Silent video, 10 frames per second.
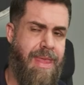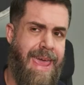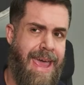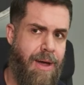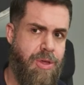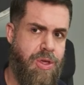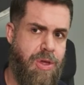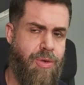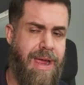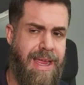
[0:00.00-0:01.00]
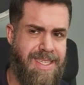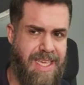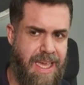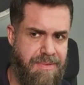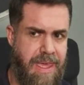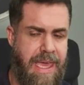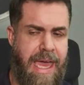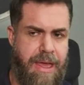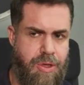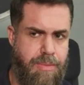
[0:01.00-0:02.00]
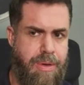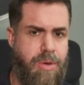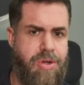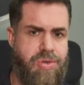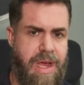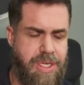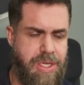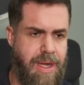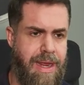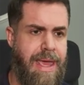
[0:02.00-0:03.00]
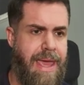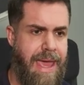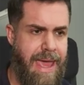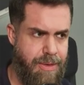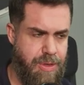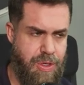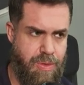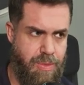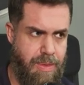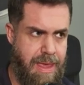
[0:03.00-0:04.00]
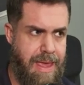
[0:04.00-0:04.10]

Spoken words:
how you create safety, how you build attraction, how you